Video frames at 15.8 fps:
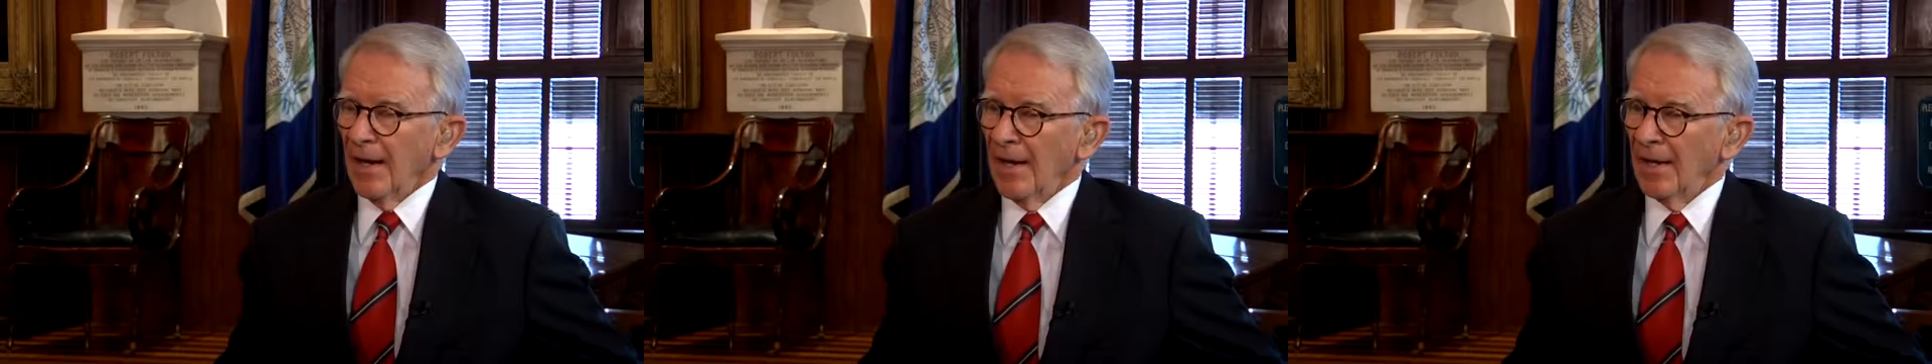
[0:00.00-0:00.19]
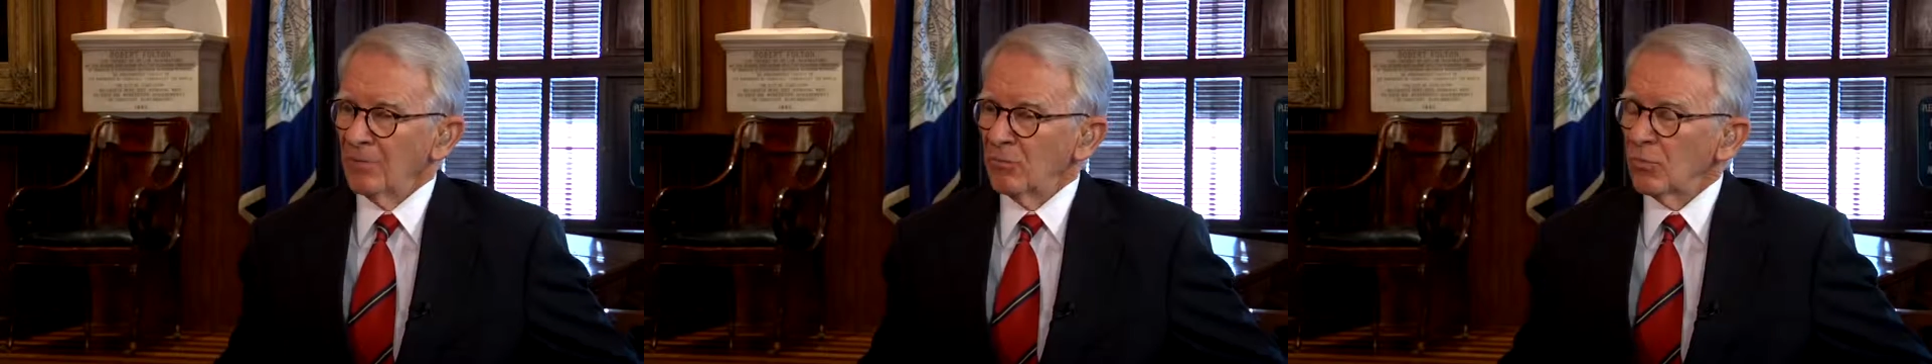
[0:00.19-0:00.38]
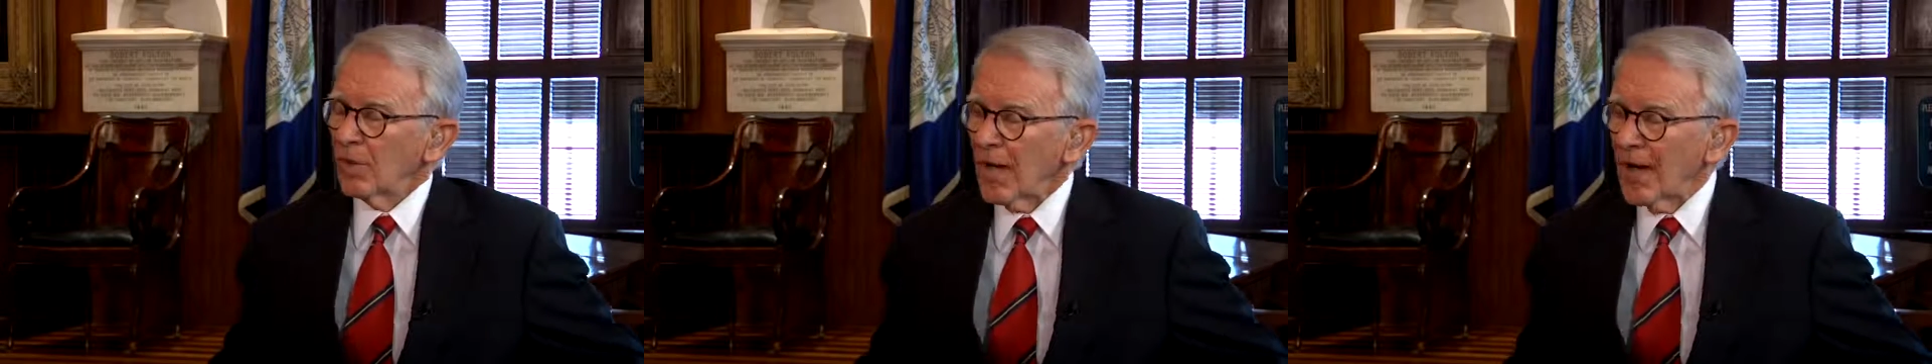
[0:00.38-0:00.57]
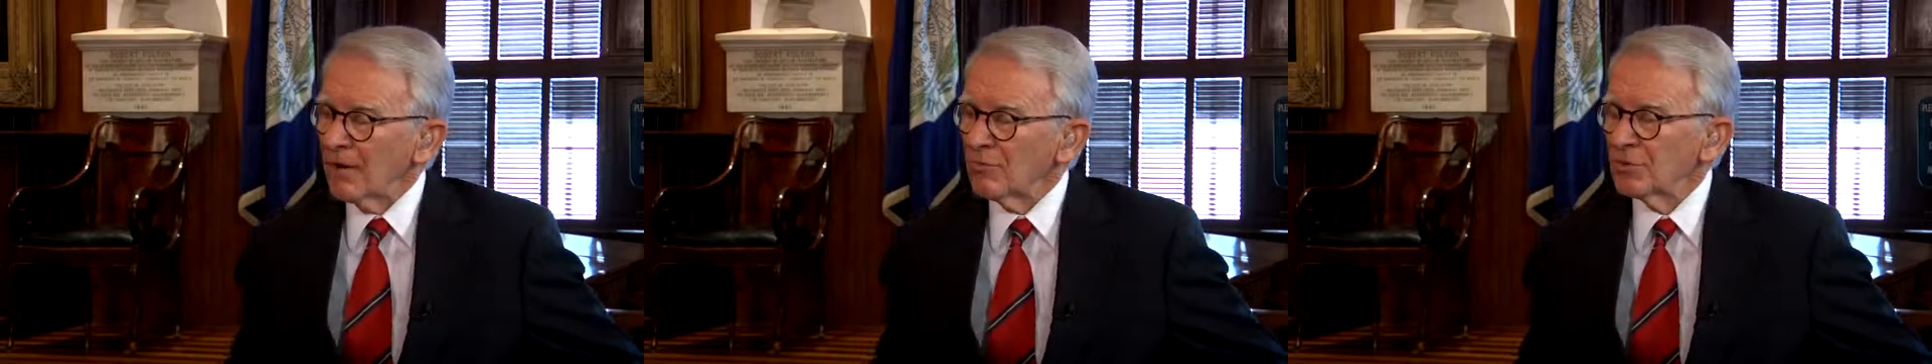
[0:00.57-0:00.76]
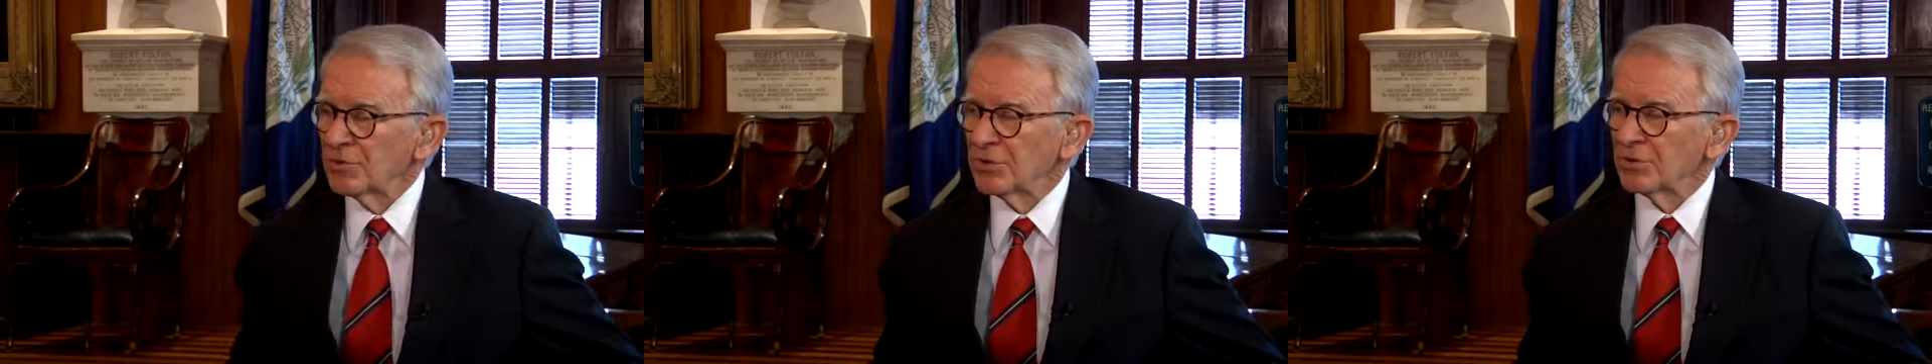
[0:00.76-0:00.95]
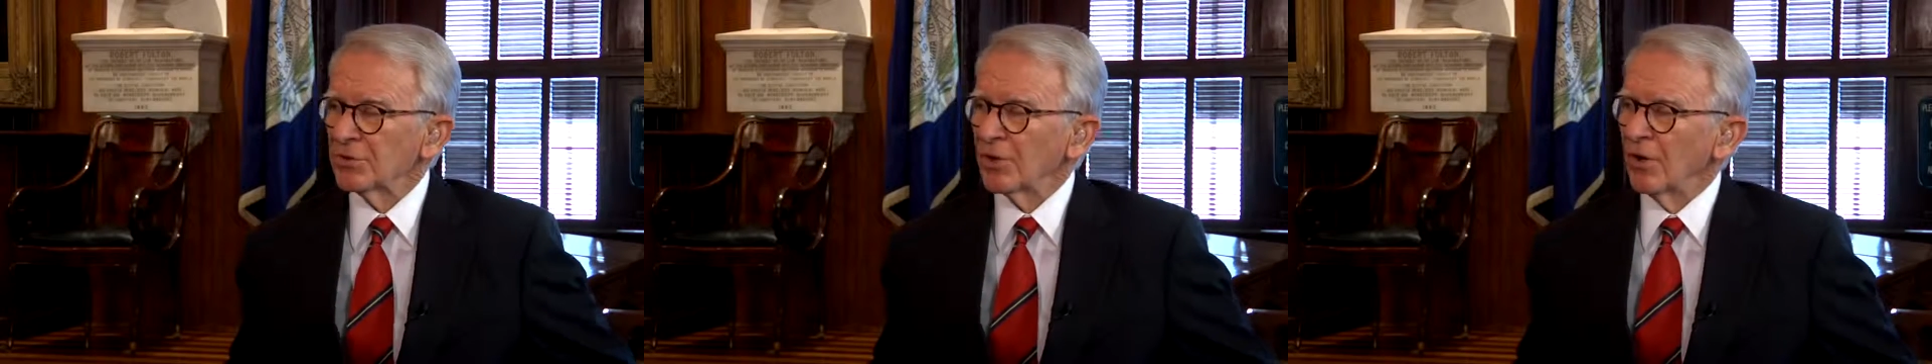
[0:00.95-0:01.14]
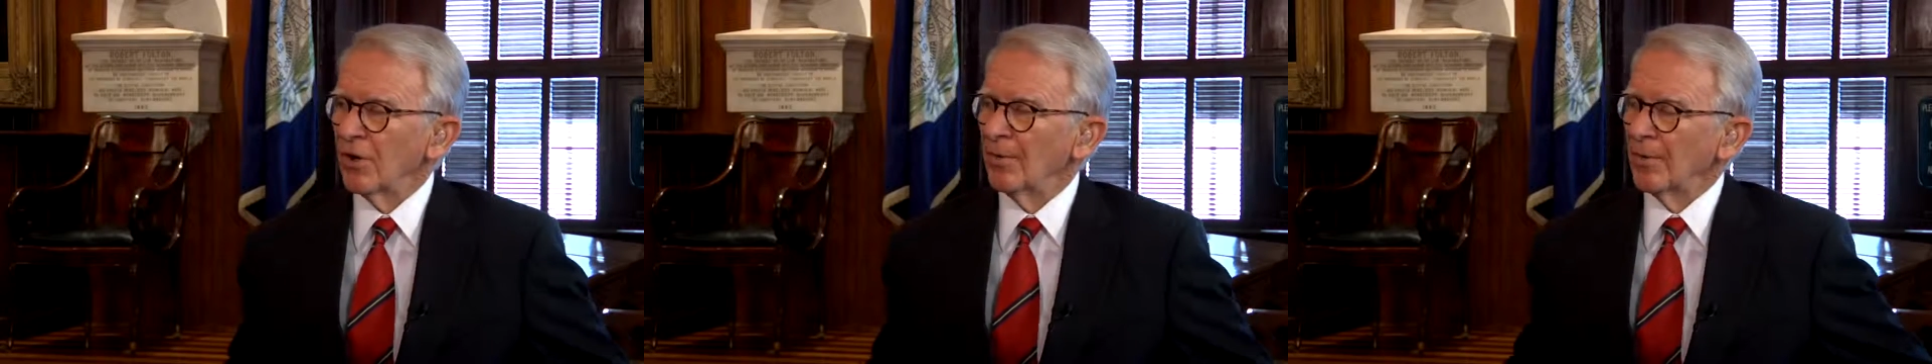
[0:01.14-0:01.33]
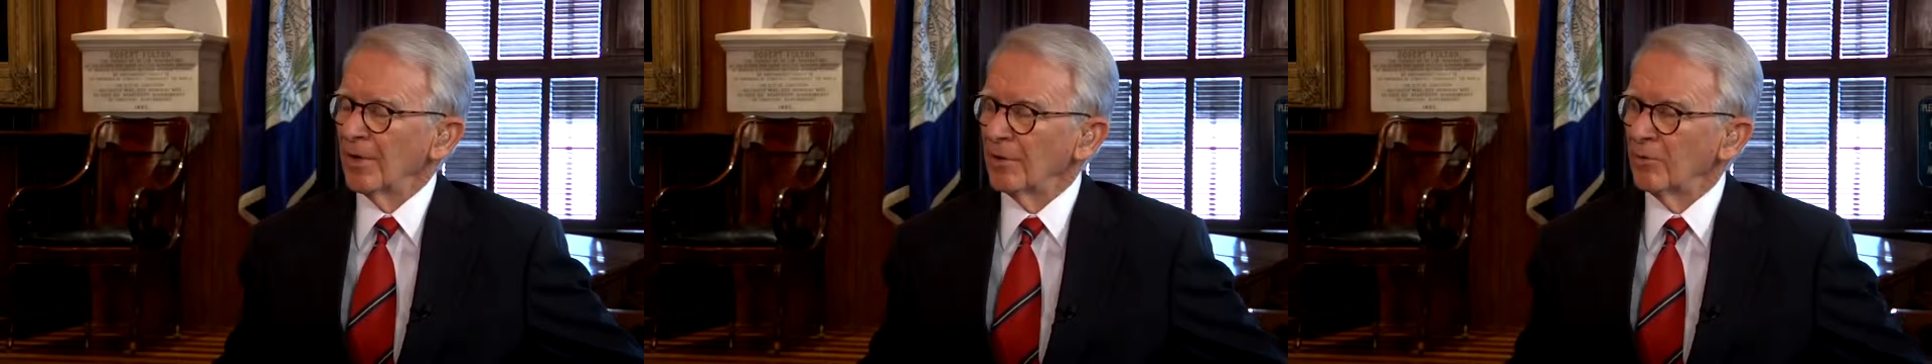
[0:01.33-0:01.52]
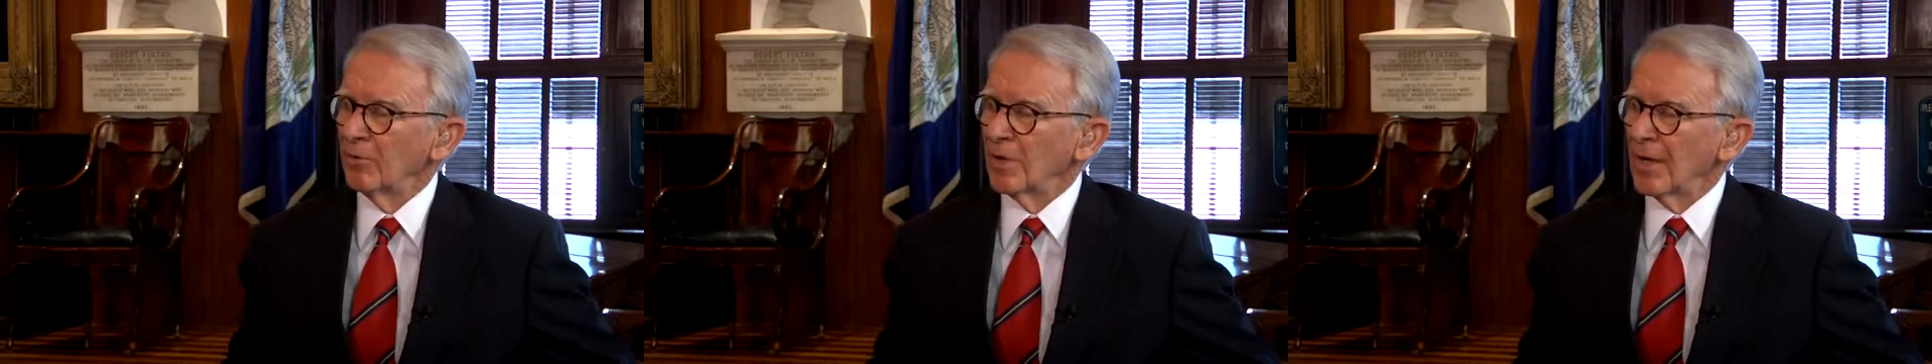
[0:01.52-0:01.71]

And what I was determined,